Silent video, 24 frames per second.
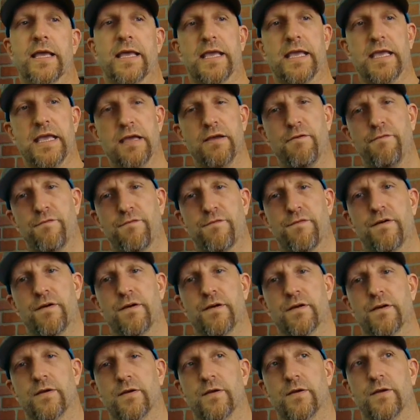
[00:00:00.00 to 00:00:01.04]
If
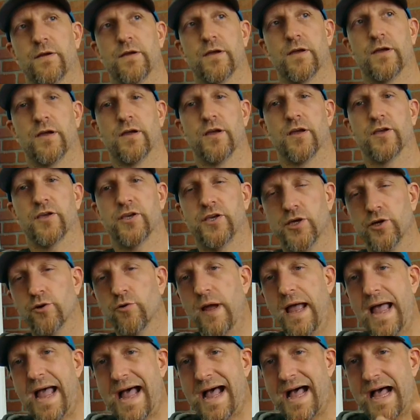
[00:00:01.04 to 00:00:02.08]

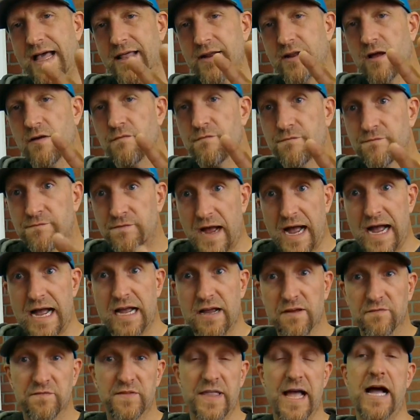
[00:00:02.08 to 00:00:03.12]
you had
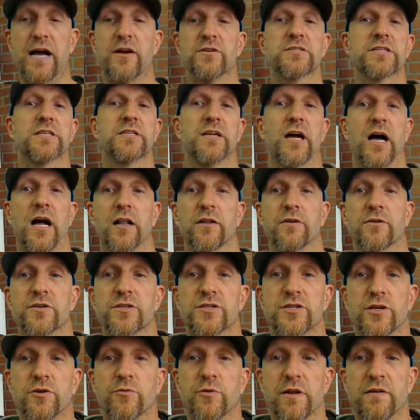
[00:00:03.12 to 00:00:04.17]

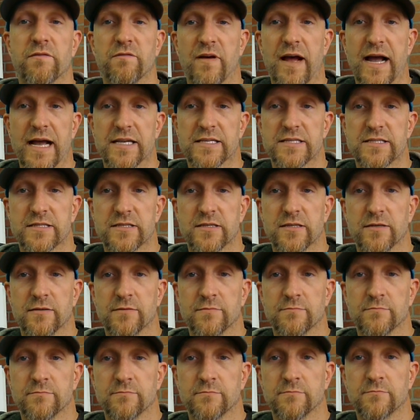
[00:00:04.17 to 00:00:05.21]
$5,000 to invest,
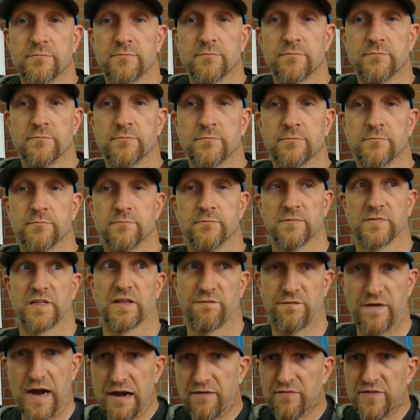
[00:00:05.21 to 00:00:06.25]

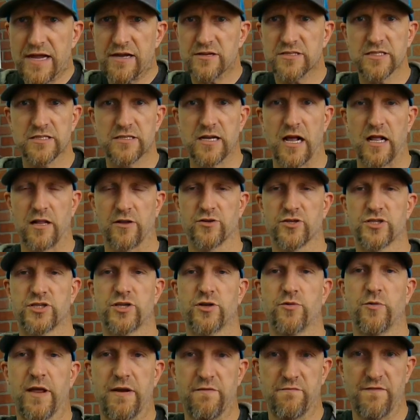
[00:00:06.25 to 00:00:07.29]
$5,000
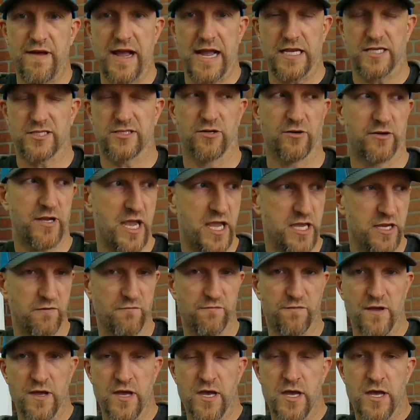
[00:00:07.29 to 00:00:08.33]
to invest, okay?
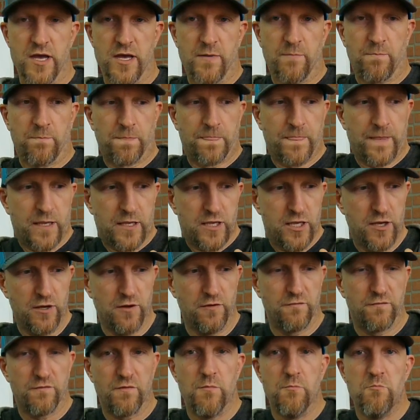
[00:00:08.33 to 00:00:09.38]

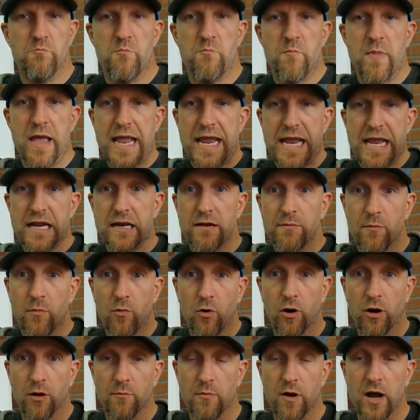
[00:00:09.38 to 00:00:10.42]
You've made
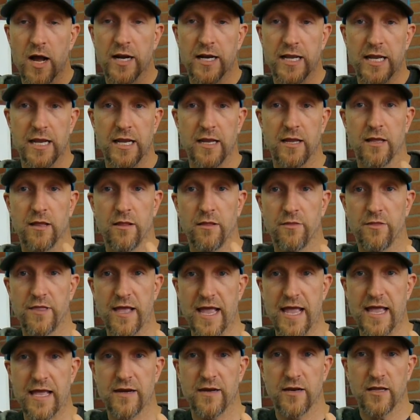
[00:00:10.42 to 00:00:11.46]
more money
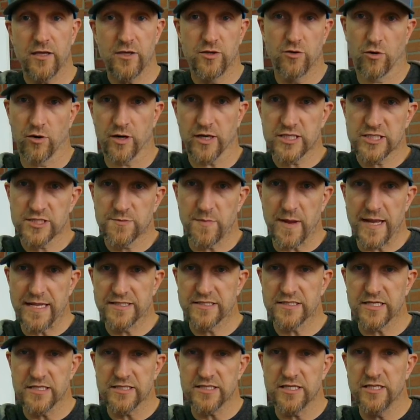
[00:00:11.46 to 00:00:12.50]
than your
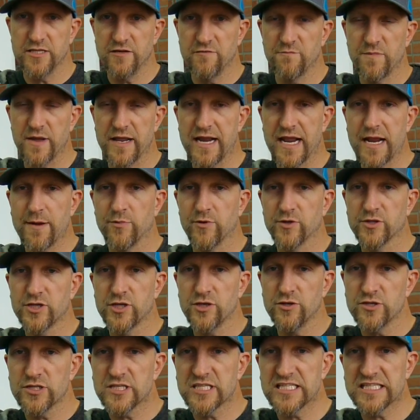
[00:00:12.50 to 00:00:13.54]
expenses and you've been able
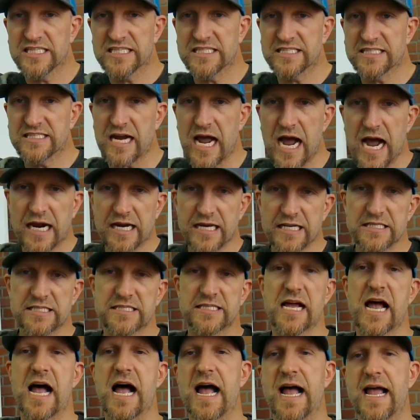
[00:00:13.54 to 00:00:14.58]
to stock
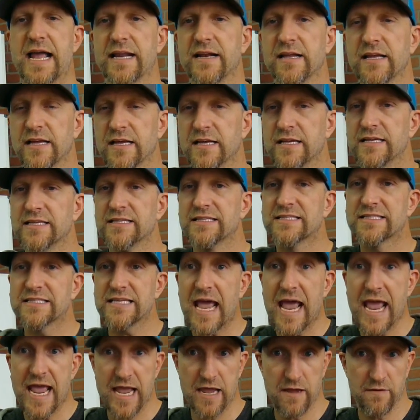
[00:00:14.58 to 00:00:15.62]
aside,
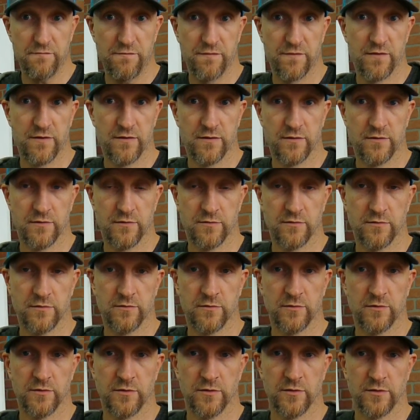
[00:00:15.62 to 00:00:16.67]
save
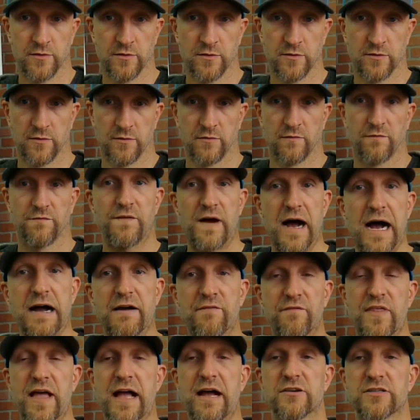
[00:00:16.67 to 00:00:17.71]

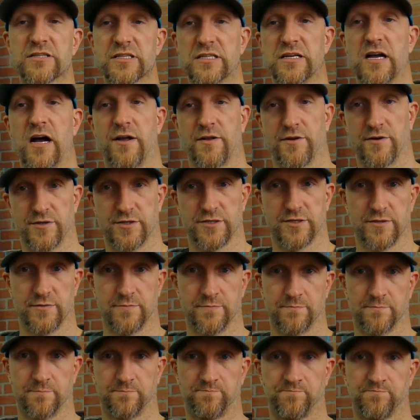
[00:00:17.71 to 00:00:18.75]
$5,000.
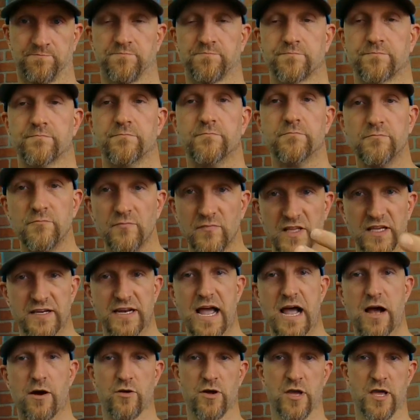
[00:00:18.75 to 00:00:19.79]

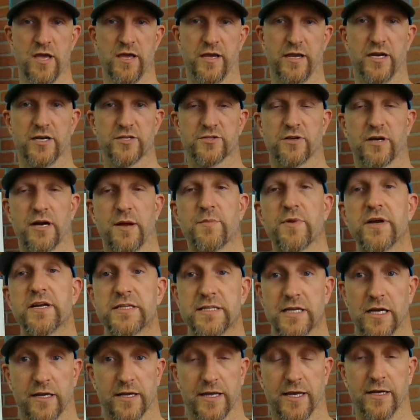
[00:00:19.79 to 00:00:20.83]
Now, here's what I'm going to
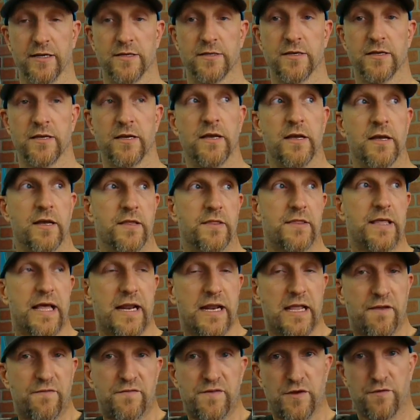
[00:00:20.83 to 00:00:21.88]
tell you,
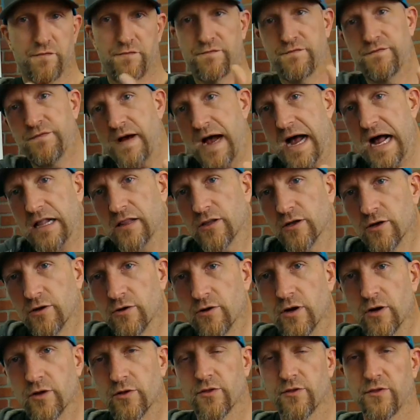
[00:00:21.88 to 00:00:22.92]
that if you
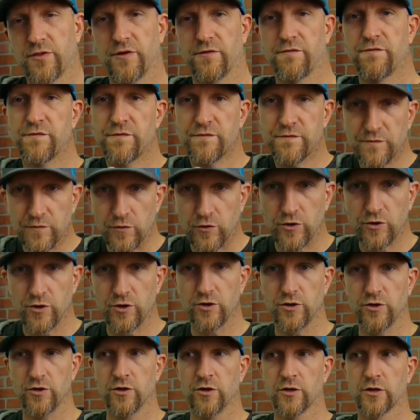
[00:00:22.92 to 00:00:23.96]
follow the
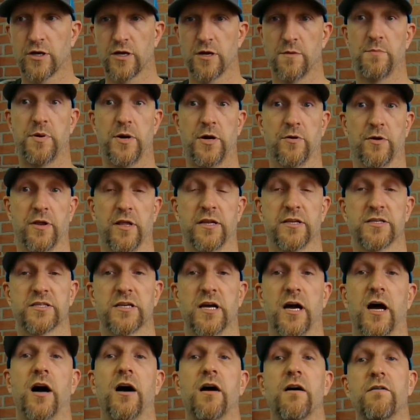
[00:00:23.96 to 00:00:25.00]
full
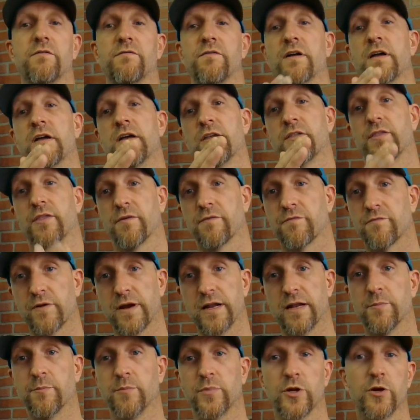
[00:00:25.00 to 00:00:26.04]
components of the
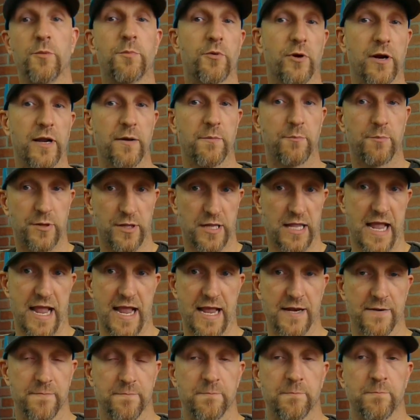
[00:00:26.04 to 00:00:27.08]
Freedom Blueprint
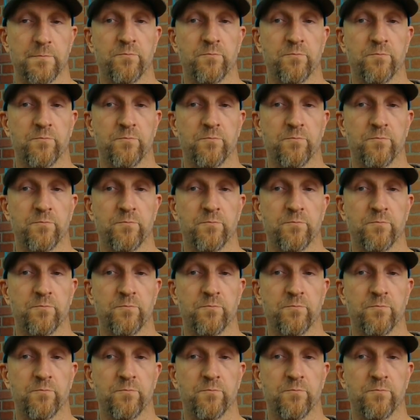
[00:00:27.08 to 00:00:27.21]
plan,